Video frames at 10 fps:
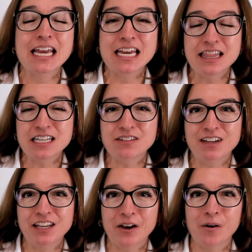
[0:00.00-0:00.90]
In this
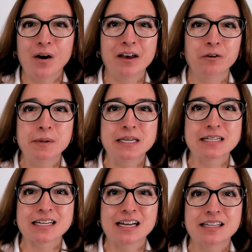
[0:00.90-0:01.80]
video, I will be
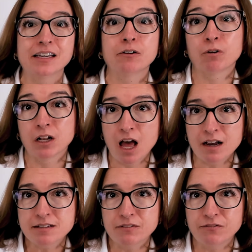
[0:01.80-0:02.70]
discussing
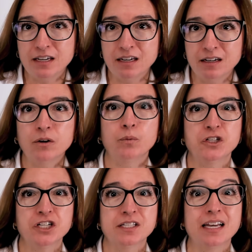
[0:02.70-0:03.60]
raloxifene, which
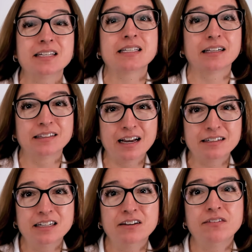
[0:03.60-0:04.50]
is a
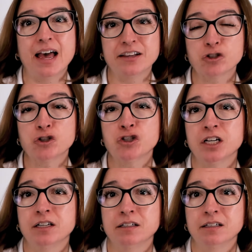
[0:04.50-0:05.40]
selective
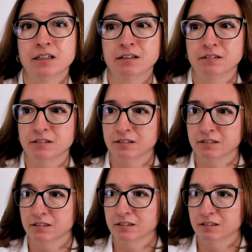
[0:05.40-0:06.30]
estrogen
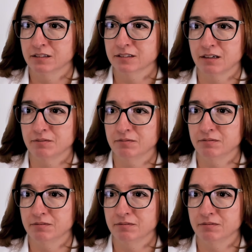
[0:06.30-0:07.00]
something.